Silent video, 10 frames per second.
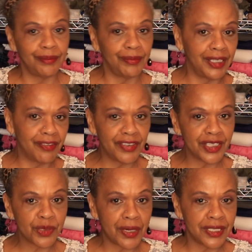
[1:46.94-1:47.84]
My
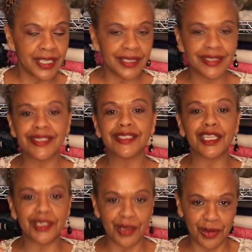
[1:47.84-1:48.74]
unfinished projects,
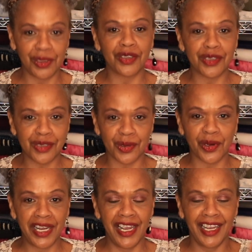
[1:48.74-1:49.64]
that's a whole nother story.